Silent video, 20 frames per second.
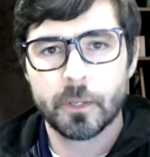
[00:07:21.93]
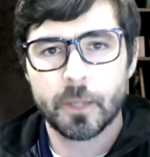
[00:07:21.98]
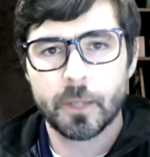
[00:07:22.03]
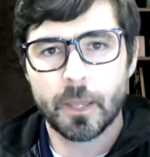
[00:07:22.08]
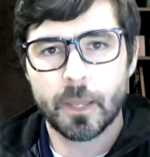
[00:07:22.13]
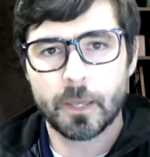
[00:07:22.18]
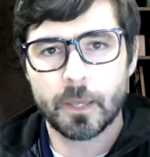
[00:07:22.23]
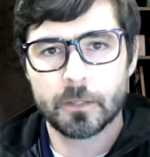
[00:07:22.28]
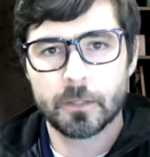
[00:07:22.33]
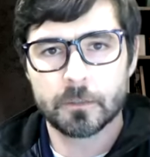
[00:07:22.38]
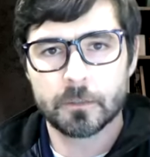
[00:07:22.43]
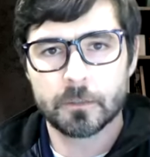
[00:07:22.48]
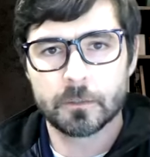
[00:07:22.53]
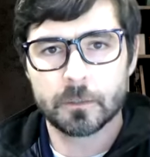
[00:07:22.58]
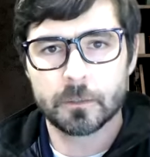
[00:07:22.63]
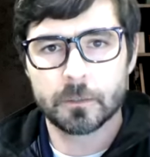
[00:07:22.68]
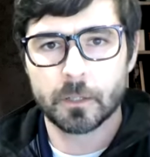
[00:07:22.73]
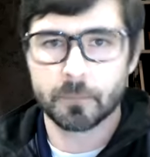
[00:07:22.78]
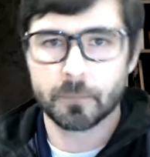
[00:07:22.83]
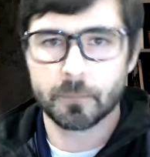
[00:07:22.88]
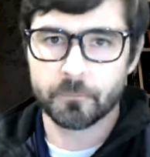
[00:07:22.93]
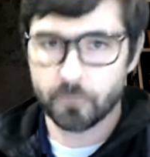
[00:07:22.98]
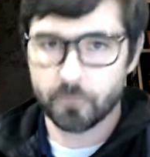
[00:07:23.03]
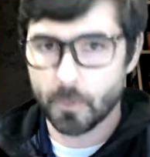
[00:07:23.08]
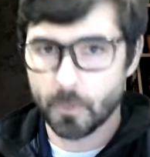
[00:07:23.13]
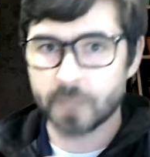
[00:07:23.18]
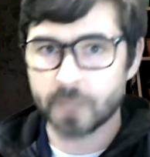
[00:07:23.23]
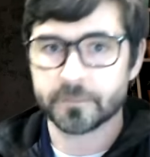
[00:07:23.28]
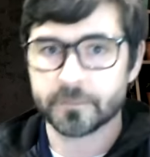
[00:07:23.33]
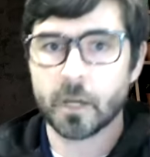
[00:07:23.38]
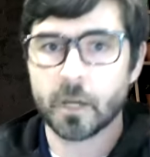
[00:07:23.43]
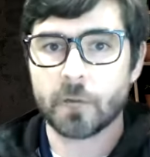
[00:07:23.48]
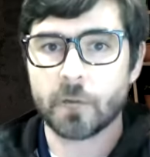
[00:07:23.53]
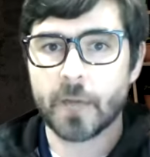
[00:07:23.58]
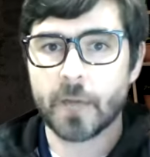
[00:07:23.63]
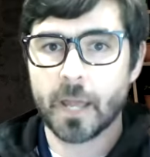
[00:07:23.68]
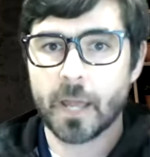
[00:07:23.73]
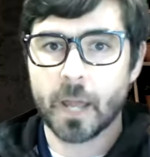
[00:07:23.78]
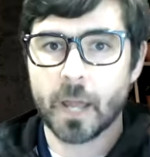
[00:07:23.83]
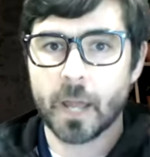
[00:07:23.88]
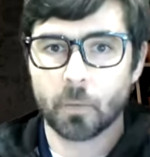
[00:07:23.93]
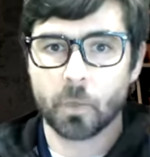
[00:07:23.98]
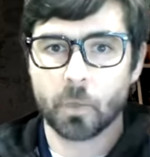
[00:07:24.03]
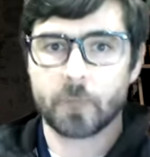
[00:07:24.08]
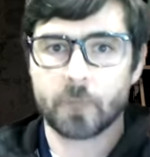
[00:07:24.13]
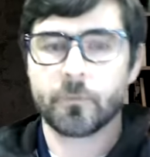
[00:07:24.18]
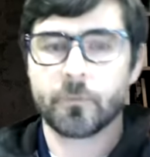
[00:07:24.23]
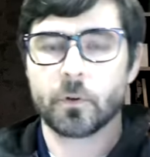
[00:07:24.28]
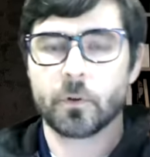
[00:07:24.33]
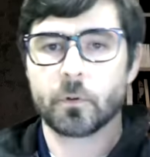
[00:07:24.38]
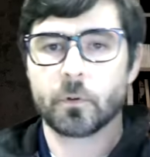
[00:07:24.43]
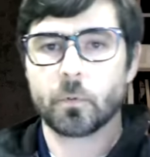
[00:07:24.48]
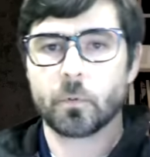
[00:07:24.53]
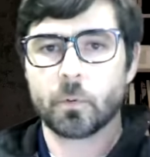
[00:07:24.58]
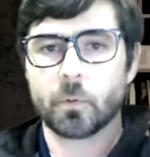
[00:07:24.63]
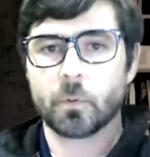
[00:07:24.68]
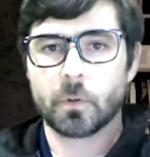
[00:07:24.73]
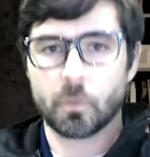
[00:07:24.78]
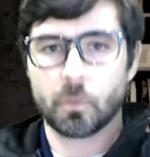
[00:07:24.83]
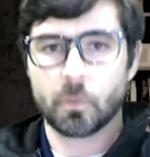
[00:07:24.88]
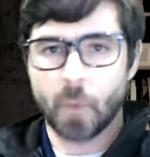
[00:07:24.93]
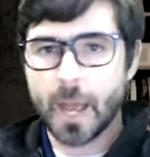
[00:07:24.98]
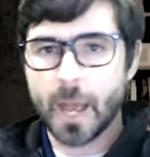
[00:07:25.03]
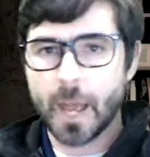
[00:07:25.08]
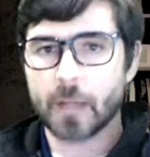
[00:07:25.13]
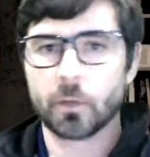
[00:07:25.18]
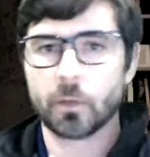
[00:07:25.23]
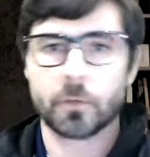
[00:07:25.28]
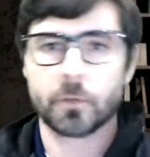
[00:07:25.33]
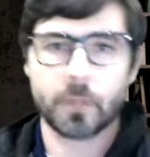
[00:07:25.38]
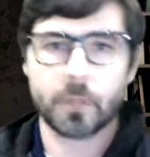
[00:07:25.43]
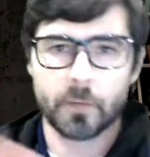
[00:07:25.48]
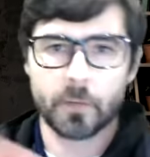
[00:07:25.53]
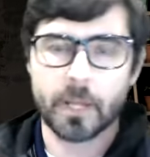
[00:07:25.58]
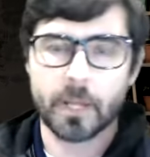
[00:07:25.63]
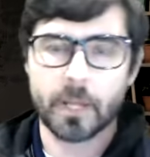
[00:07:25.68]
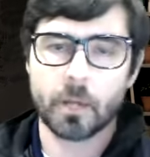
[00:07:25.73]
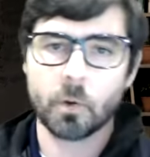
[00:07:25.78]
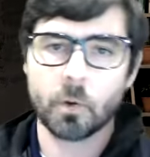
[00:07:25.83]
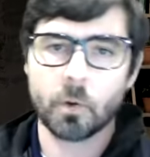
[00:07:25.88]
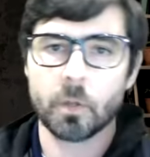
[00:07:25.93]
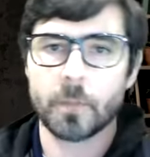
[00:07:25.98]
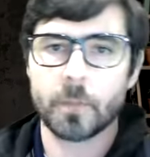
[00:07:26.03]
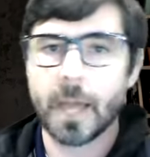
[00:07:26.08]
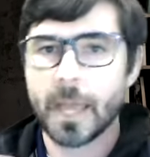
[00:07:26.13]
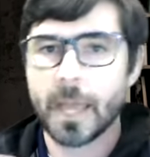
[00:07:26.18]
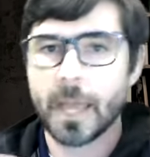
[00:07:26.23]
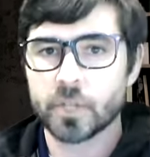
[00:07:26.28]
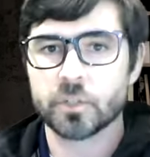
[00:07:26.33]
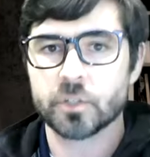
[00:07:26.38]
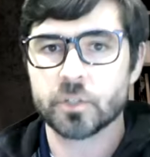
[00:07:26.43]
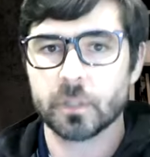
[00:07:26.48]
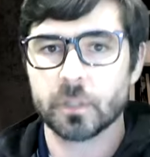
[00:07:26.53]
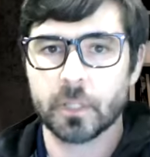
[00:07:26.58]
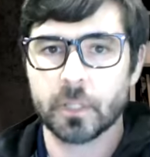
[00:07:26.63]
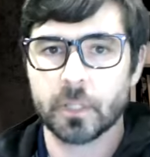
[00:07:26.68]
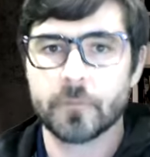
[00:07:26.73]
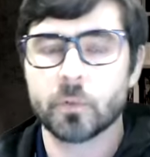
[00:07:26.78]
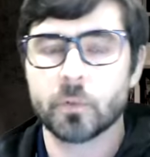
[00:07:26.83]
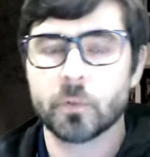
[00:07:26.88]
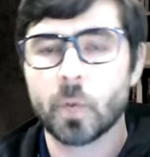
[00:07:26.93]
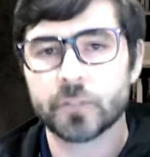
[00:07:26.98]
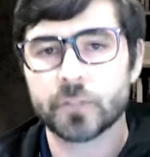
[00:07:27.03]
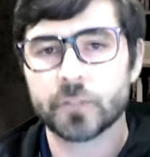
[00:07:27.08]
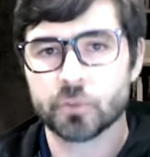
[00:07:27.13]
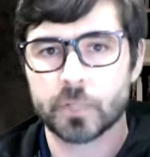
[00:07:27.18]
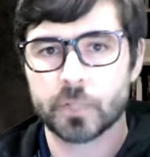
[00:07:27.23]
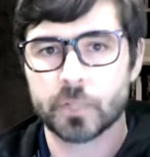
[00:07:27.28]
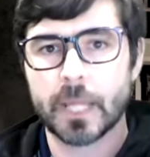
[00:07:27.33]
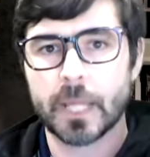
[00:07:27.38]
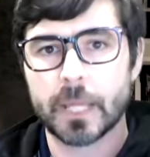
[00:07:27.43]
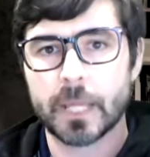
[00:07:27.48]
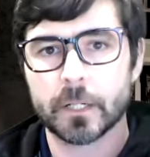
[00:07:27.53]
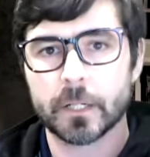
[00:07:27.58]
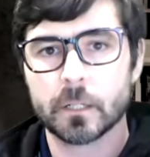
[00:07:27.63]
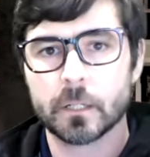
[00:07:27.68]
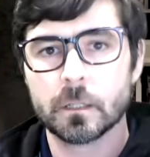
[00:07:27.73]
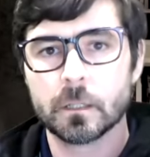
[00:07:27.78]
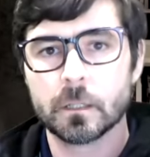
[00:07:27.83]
And for myself, I work for Wagler there in Angola, but I actually live in Western Canada.